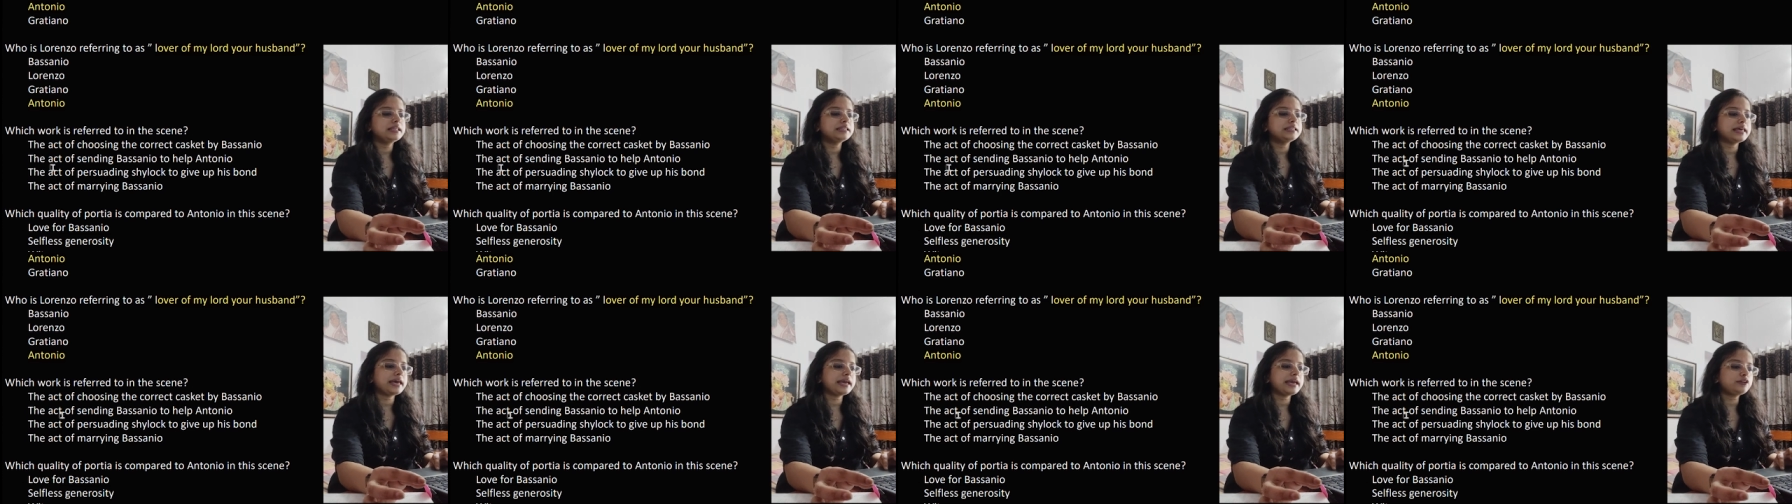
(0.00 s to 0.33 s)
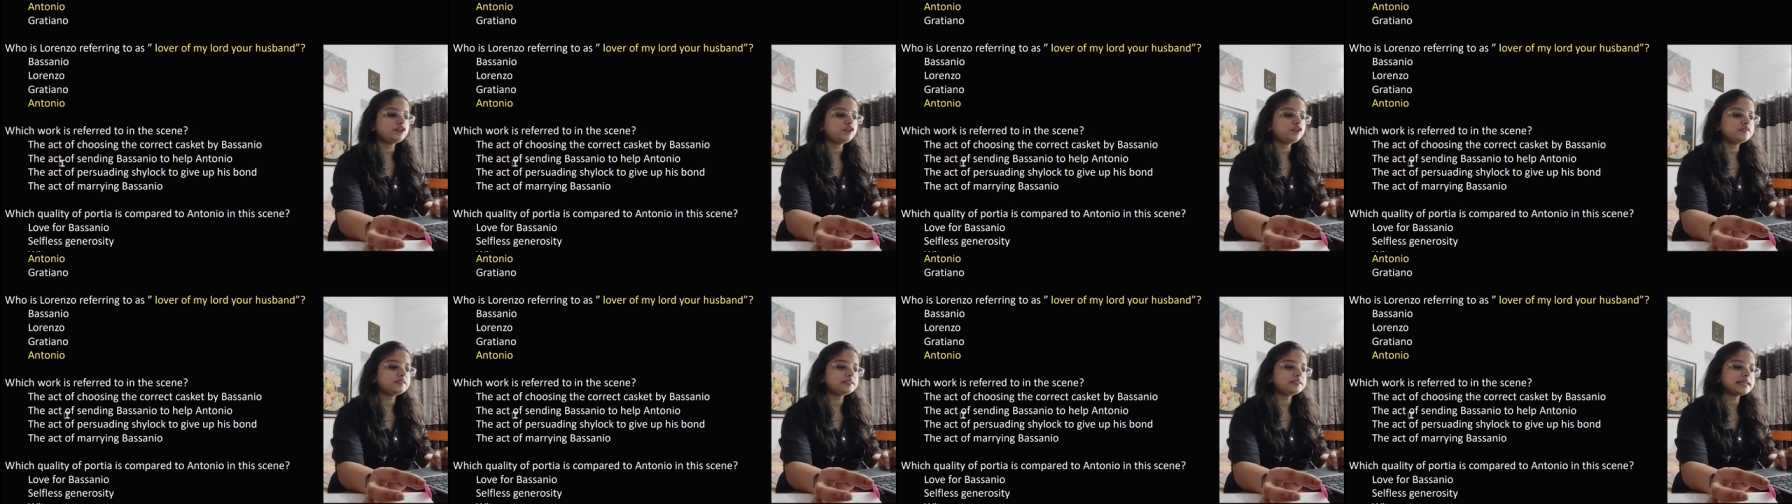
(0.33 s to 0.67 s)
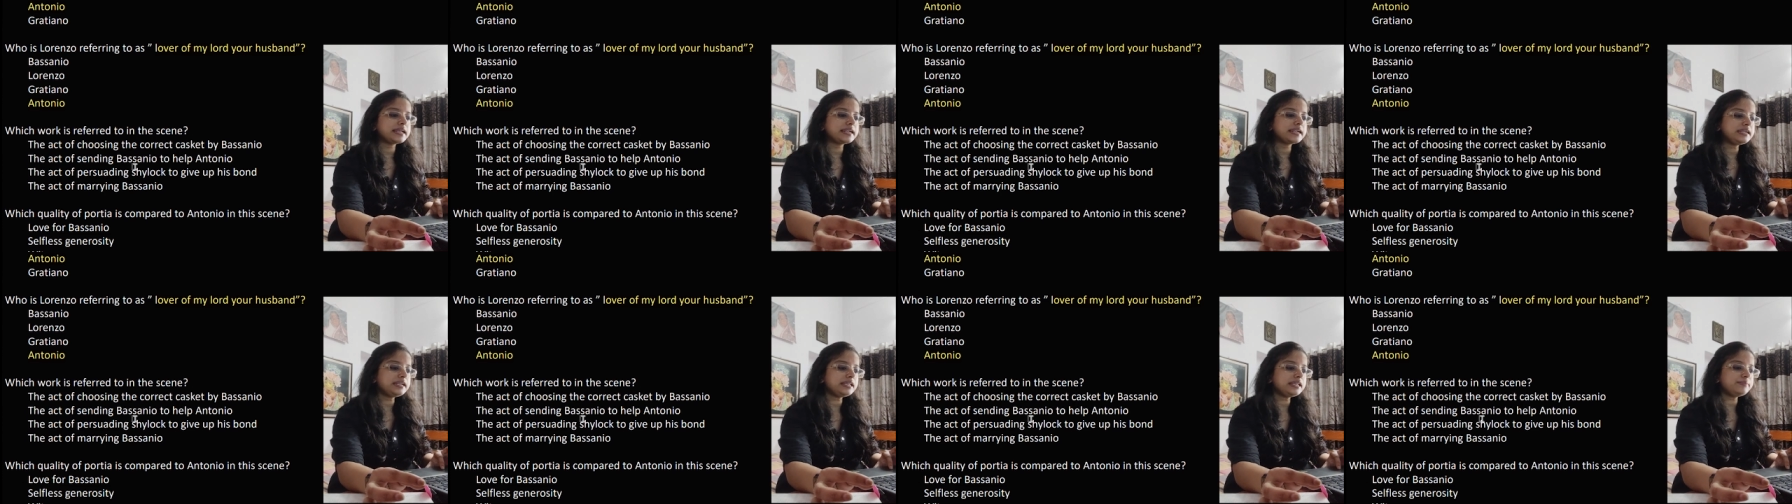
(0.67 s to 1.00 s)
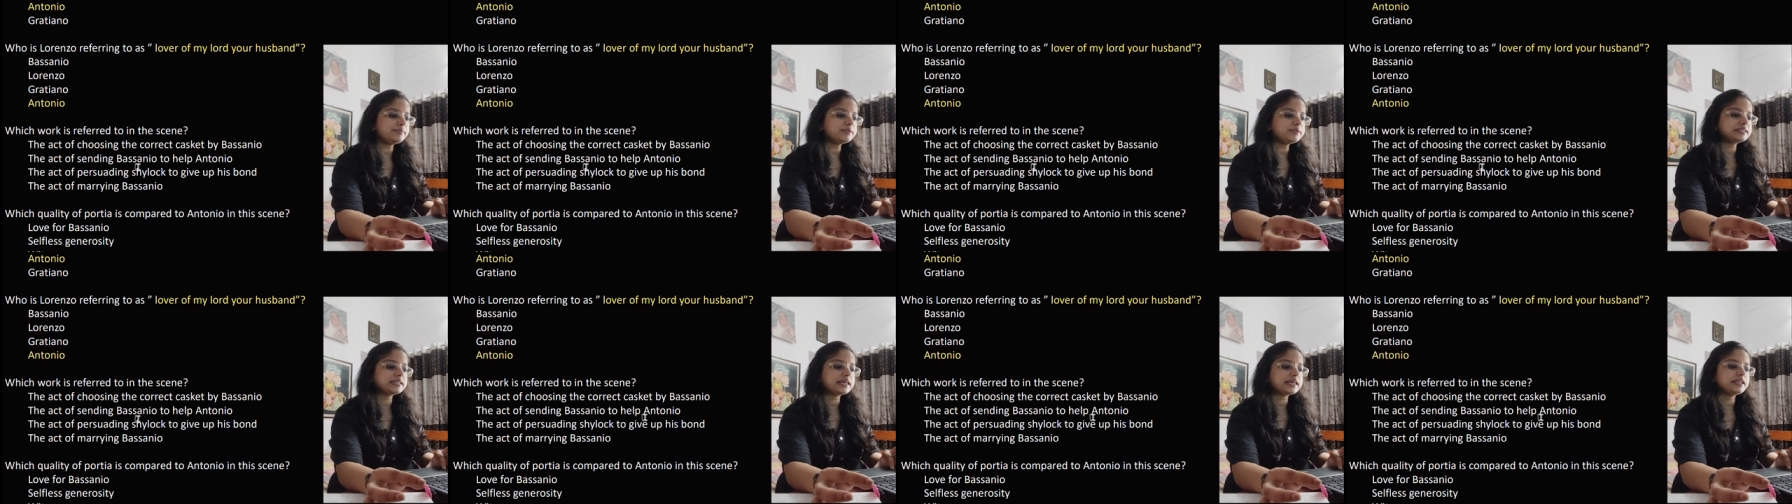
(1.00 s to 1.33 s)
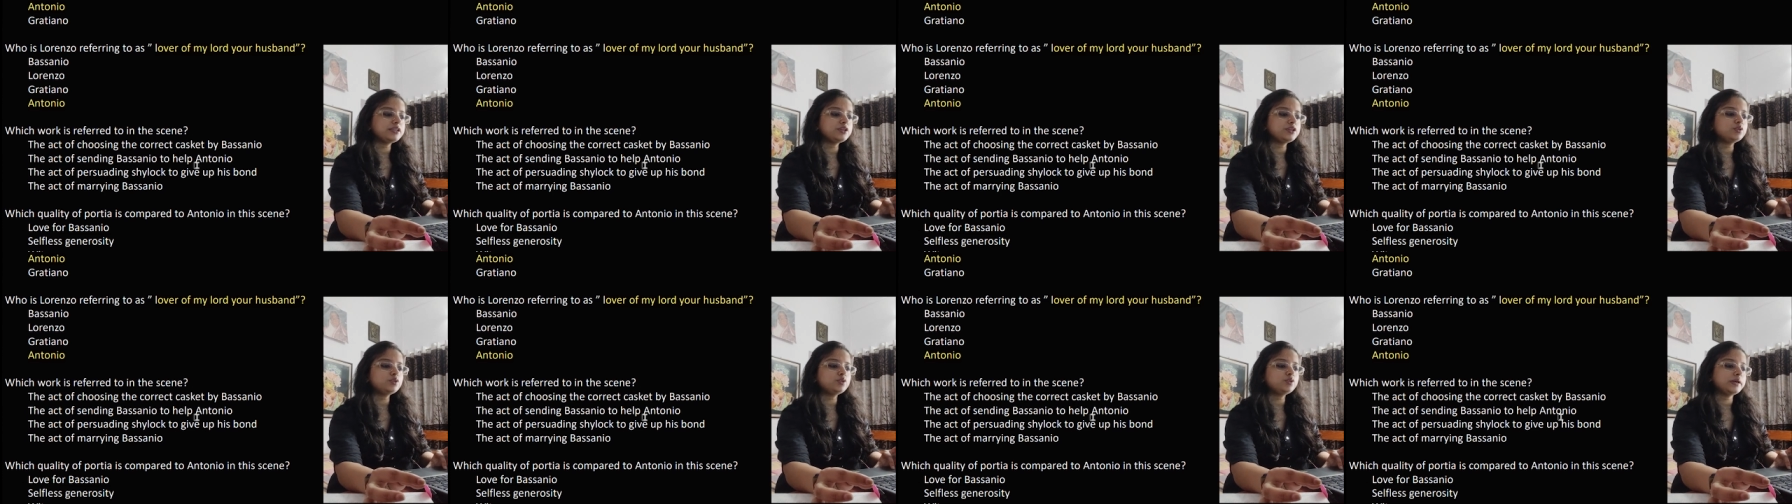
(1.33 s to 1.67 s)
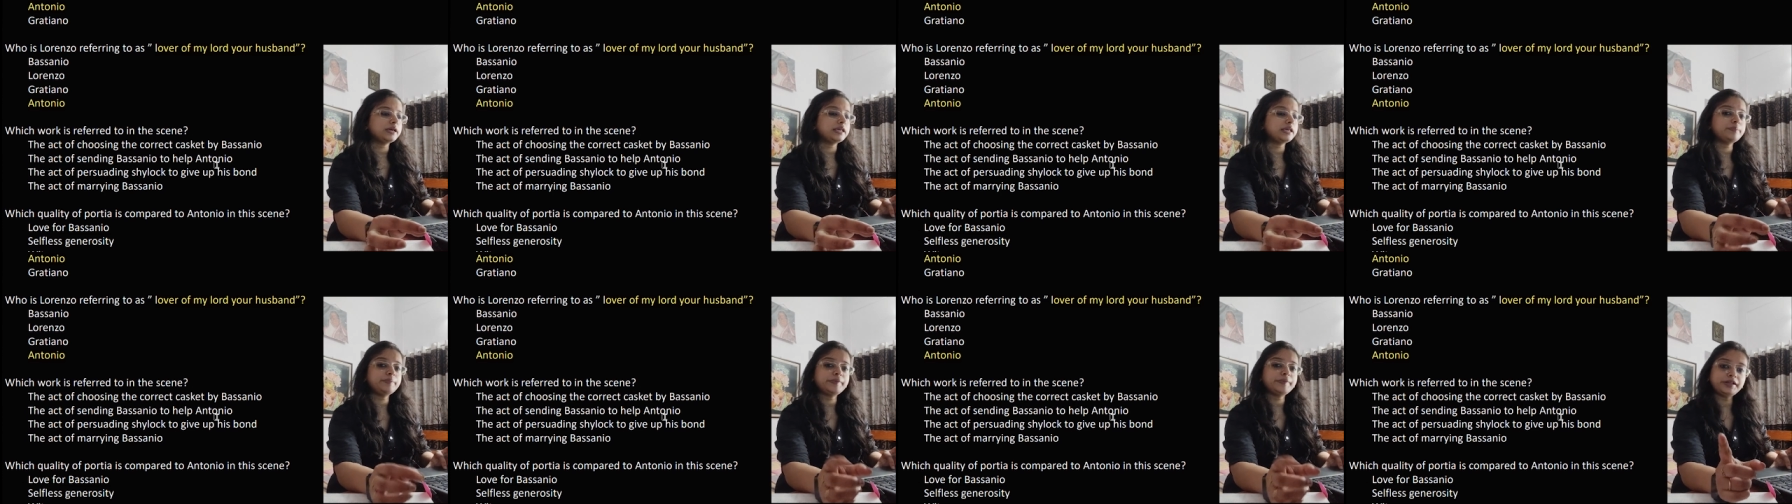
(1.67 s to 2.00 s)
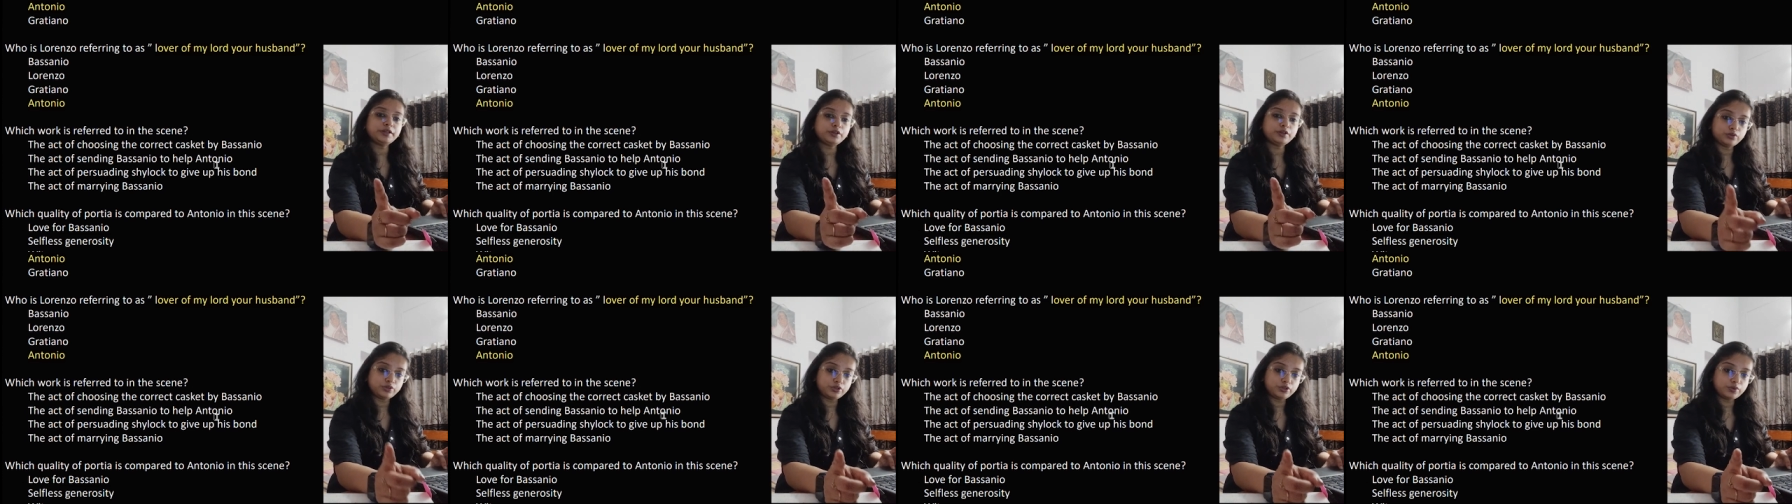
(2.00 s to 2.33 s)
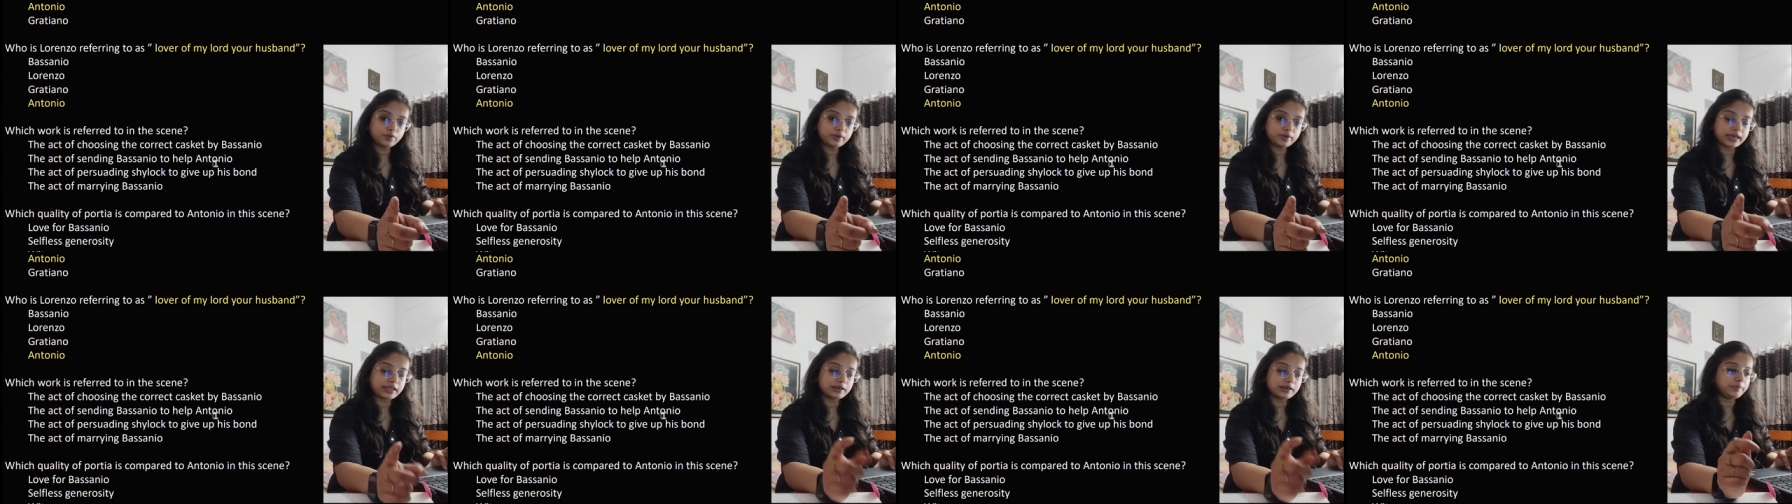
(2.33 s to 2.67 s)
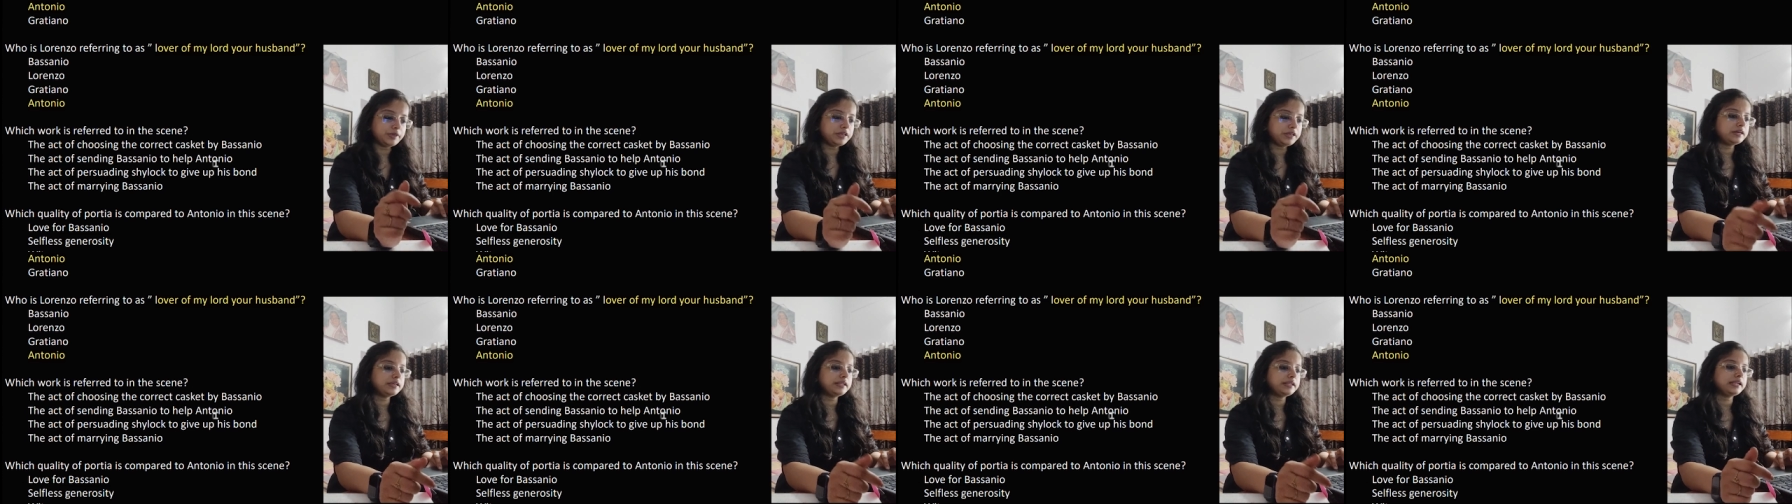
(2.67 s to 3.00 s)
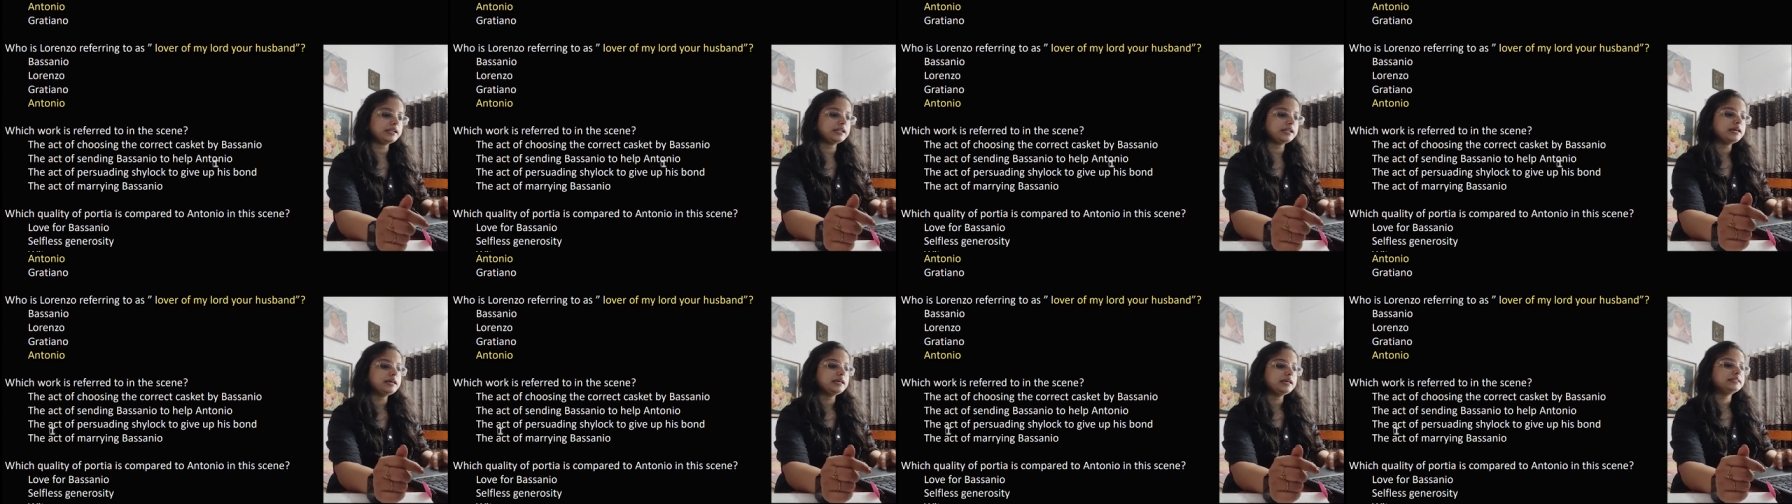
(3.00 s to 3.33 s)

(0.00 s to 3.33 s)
The act of sending Bassanio to help Antonio can be correct.